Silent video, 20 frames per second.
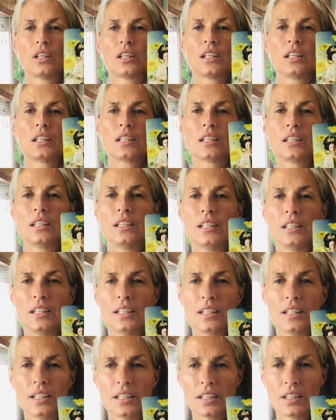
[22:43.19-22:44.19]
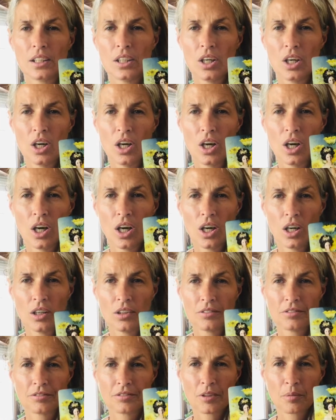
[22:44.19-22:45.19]
the healing
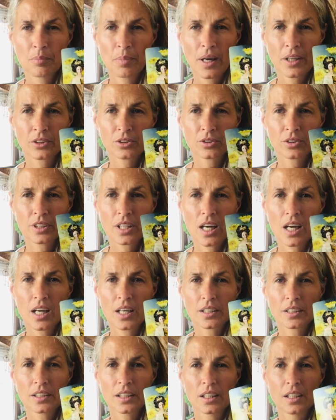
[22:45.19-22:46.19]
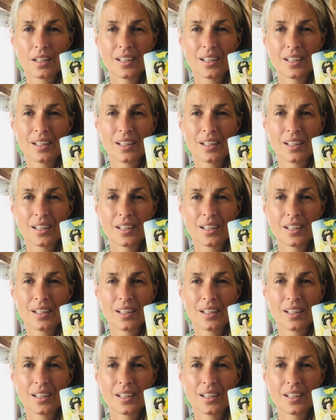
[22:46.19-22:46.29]
of the patriarch